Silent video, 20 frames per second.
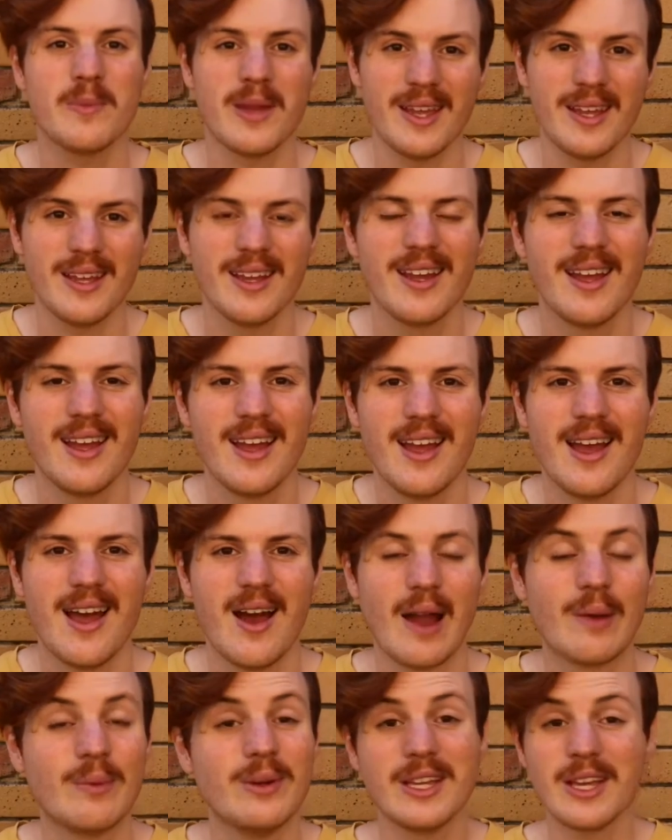me.
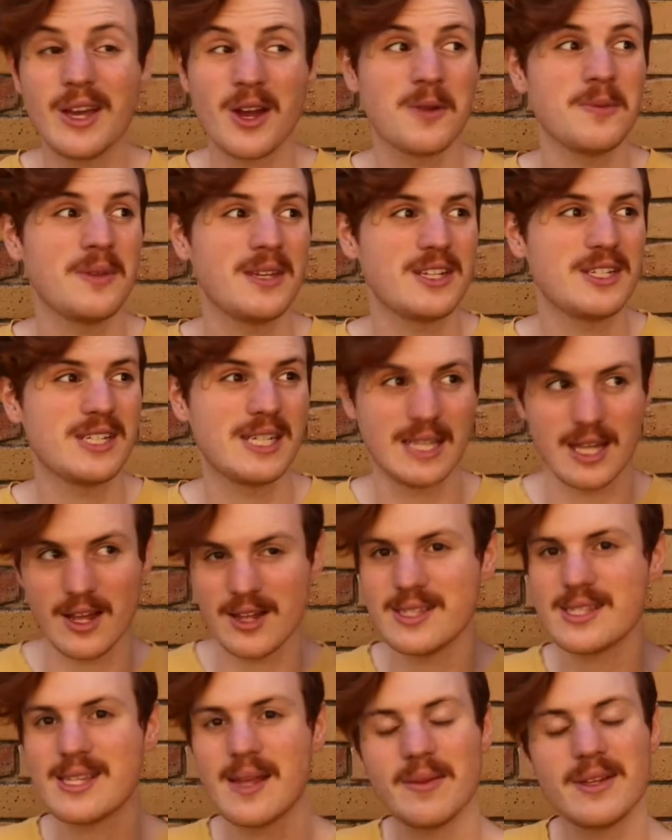I really hope that you did
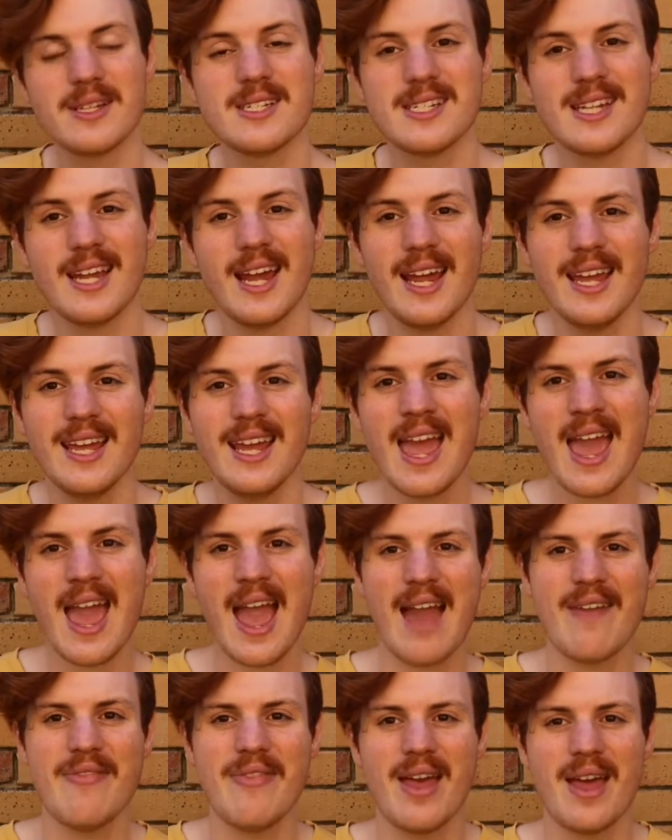learn something today
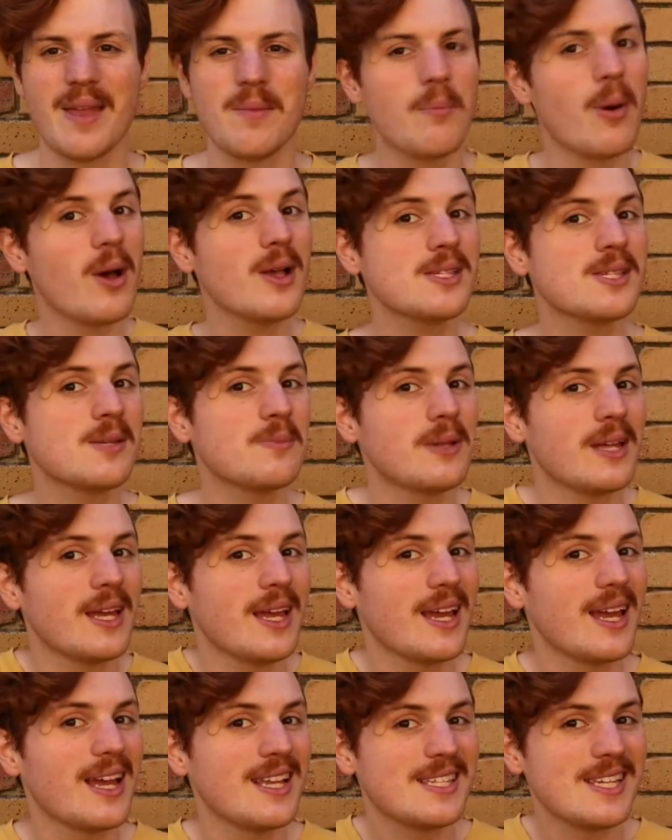and that
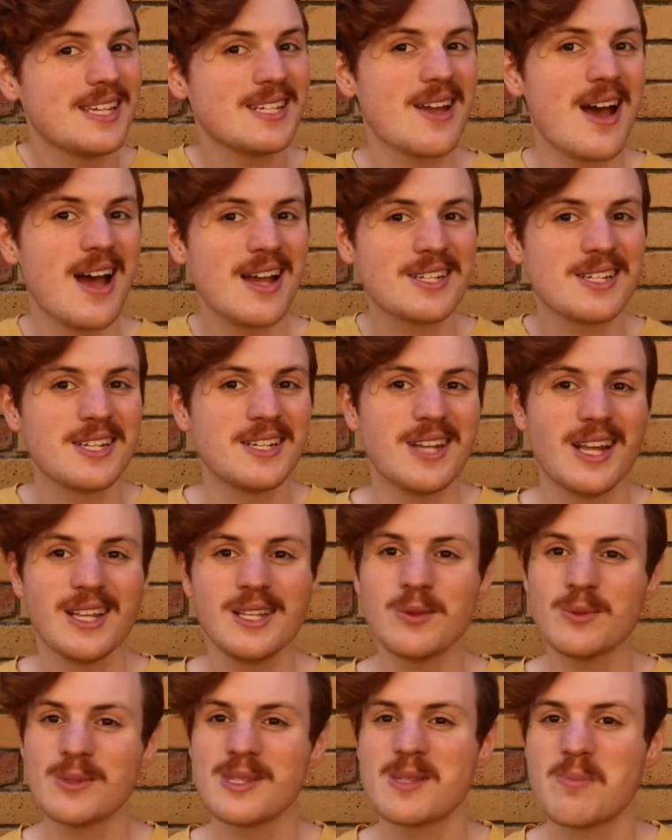possibly it's ignited a
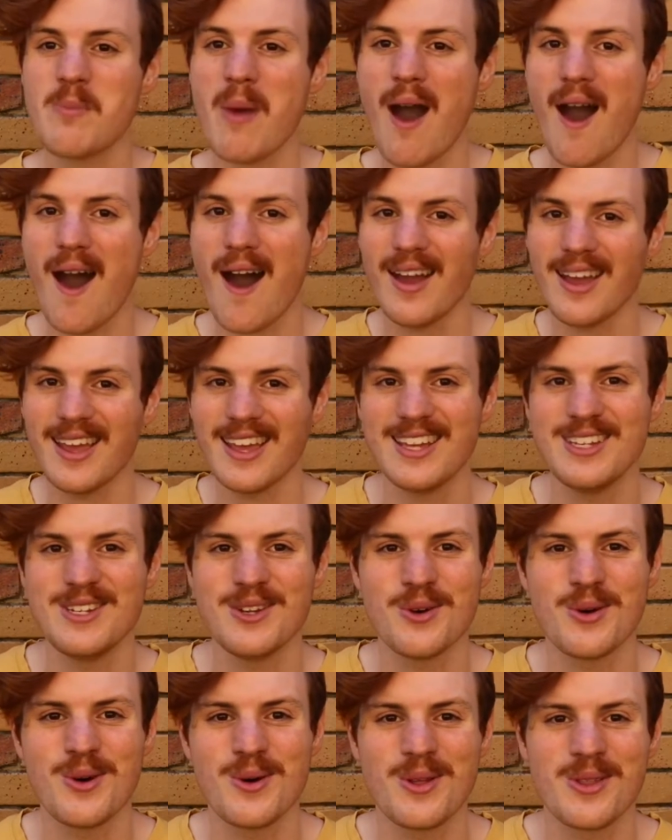little spark in
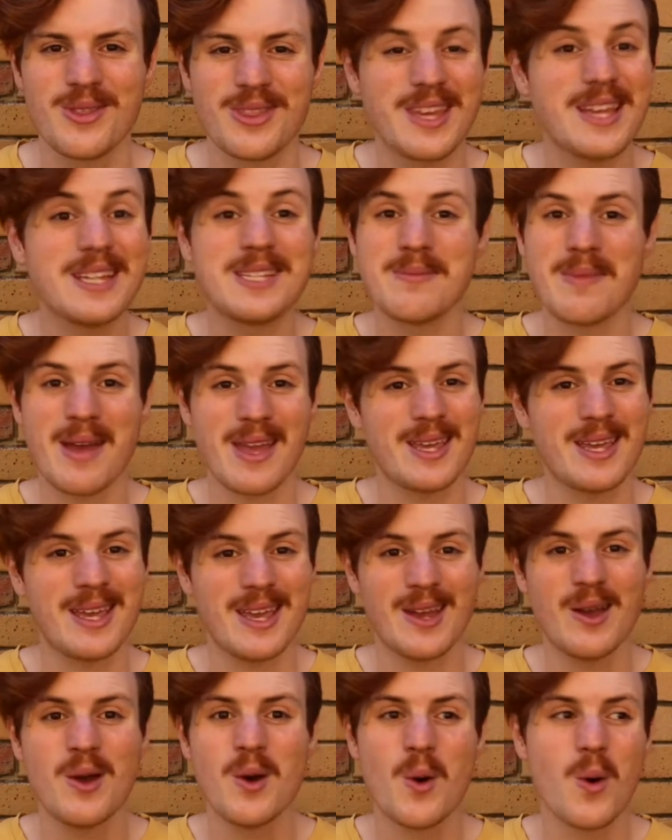your theatre
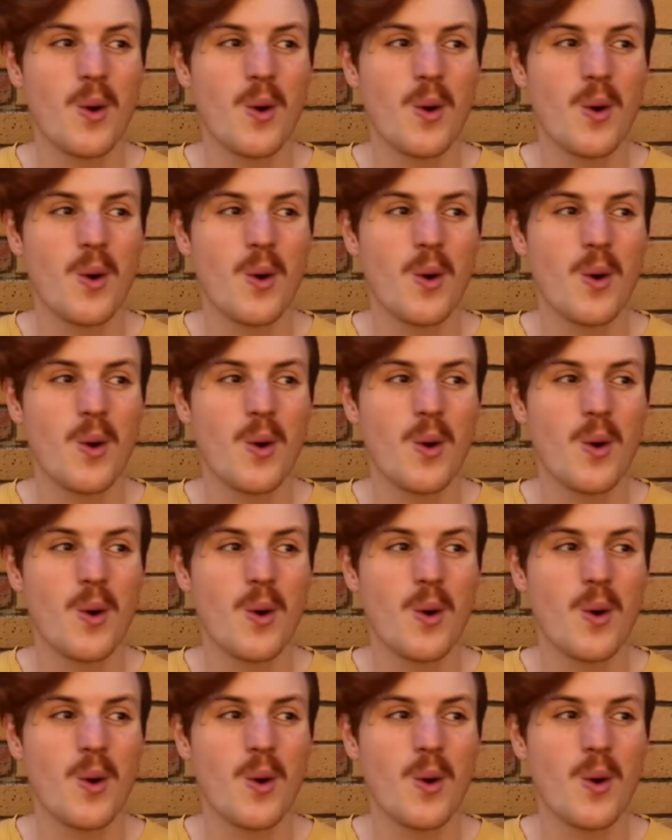making